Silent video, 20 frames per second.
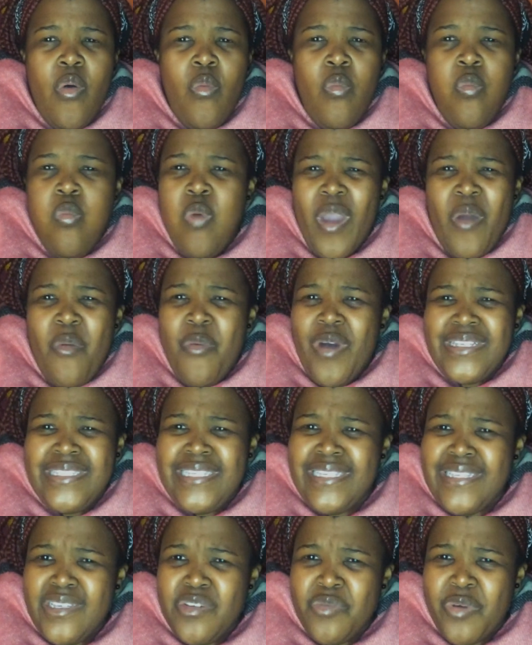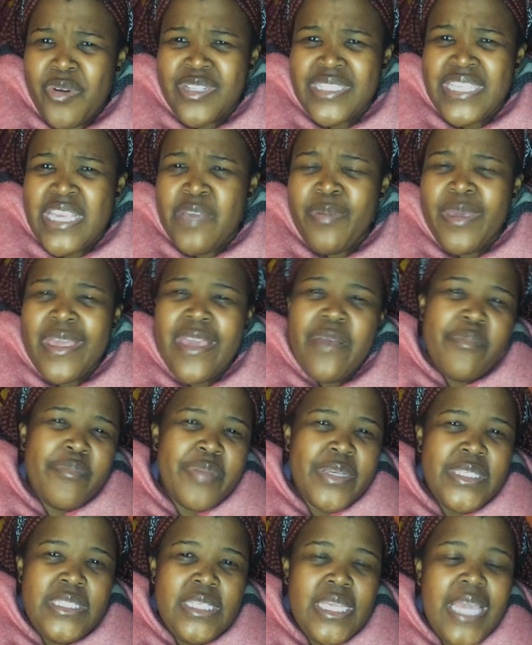where was he? What was keeping him
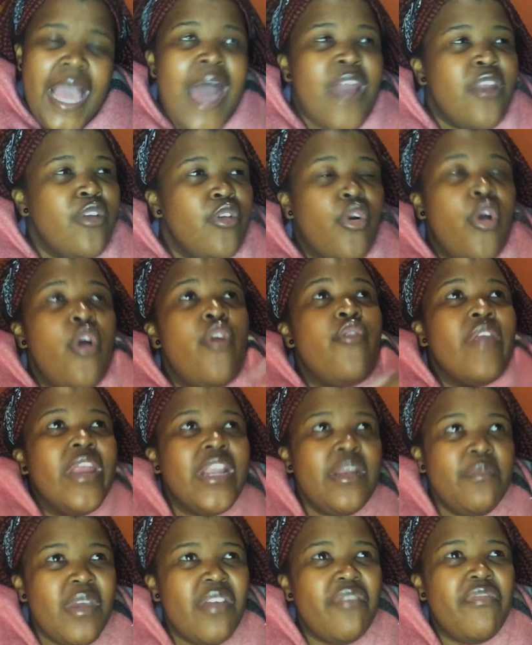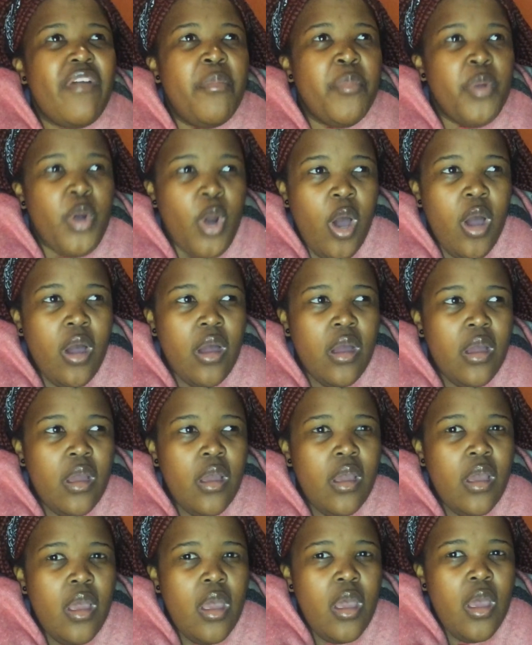busy? I don't know, correct me if I'm wrong,
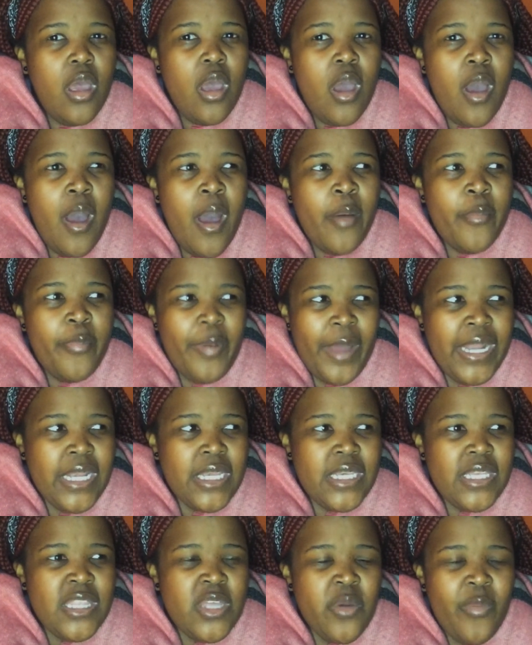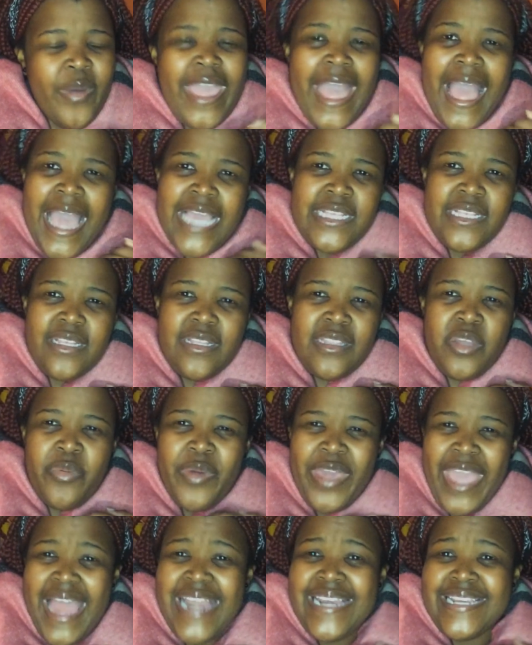but the way I
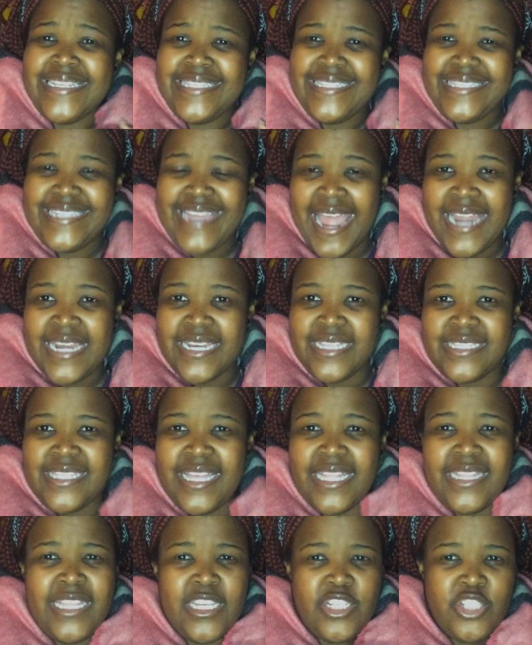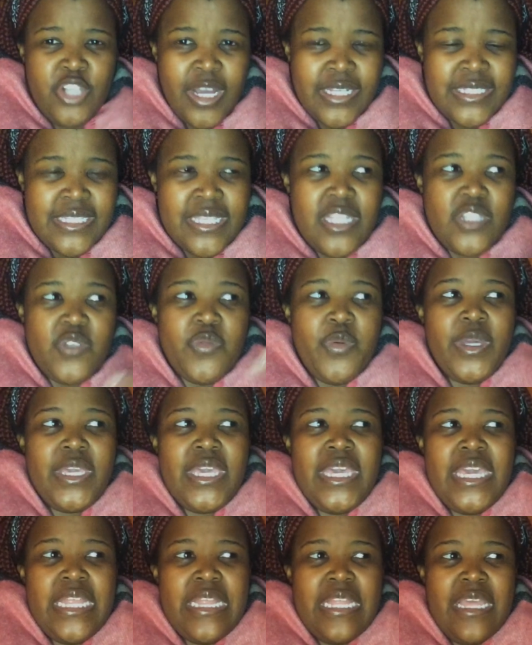understand is that the doctor that's
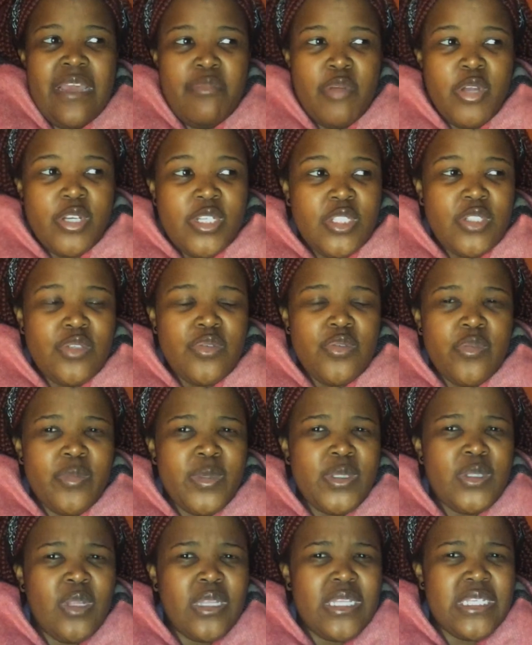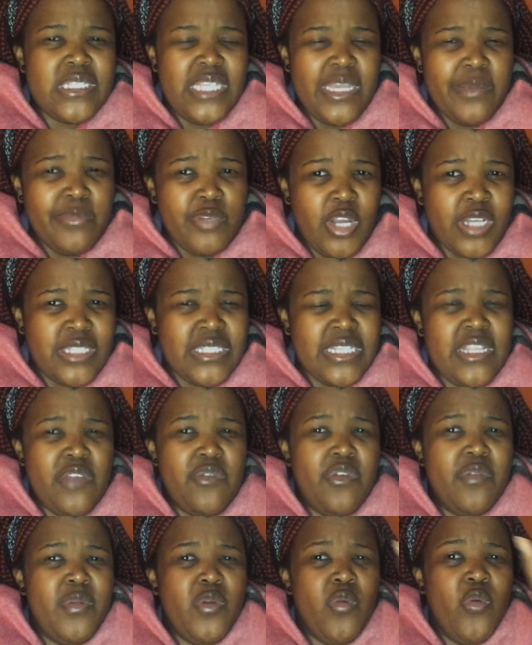working in the emergency room is not the same doctor that
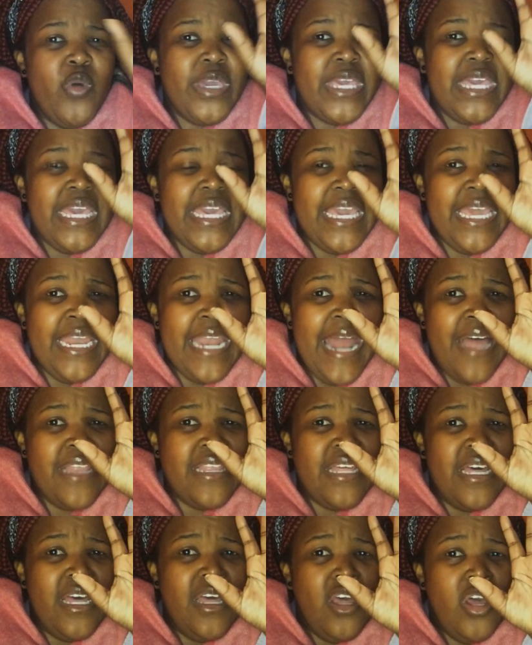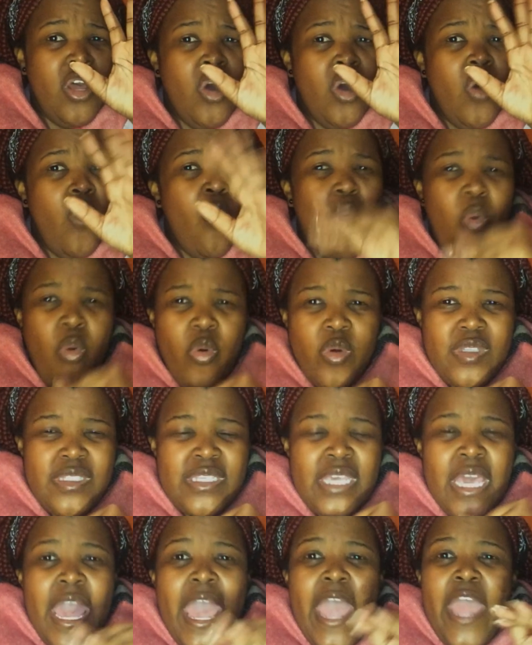will be working in other
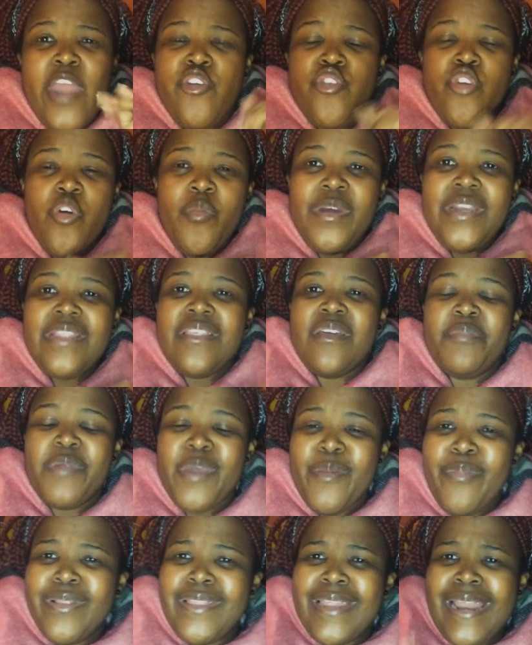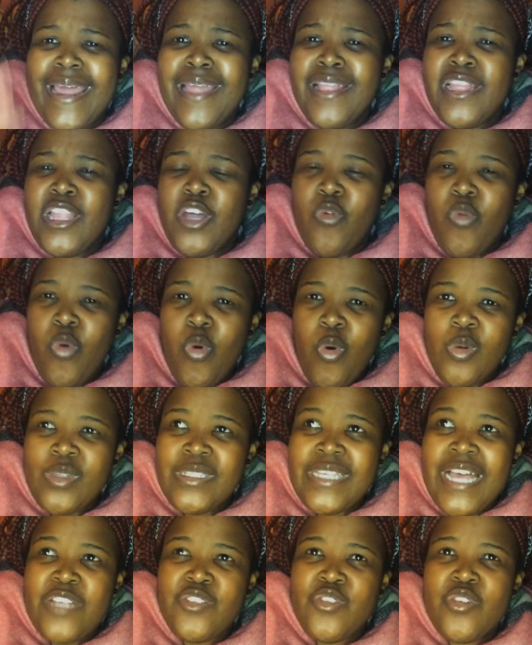wards, and normally the people that are in the
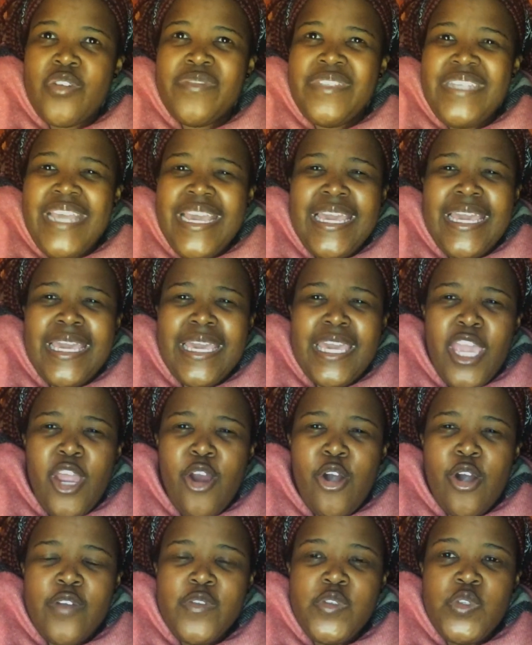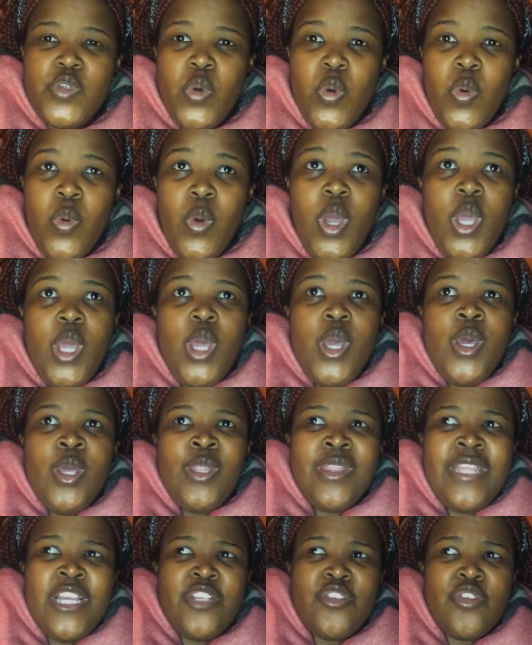wards are sort of taken care of, so
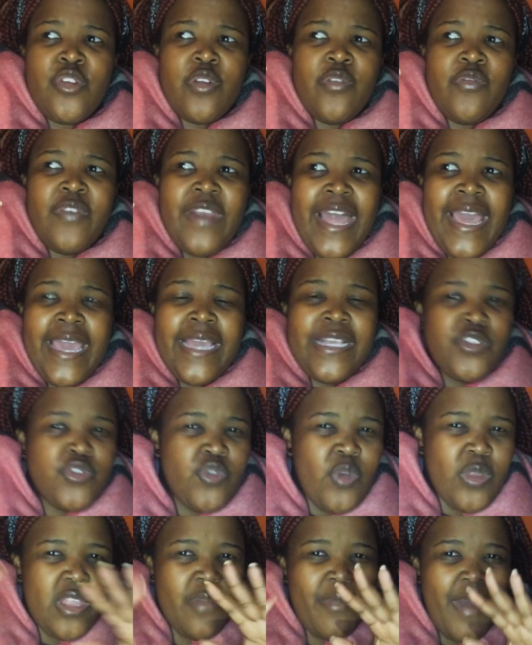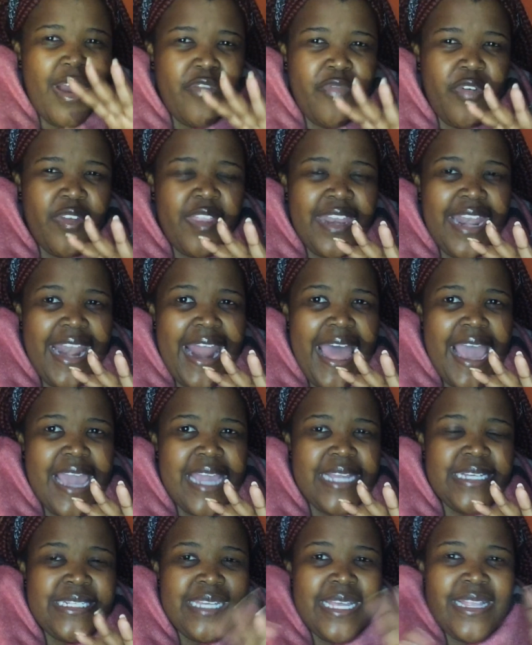they sort of like sort them out for the
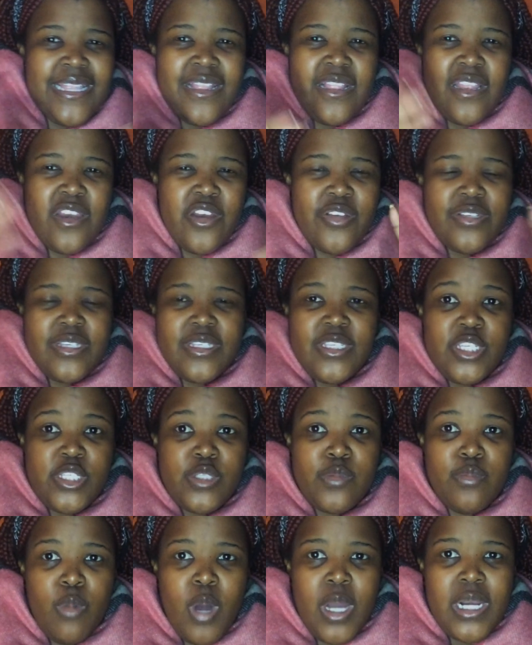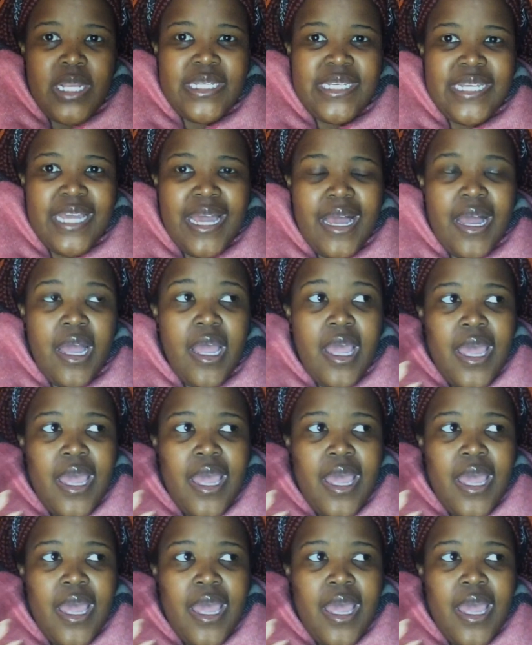night, and then the nurses just monitor.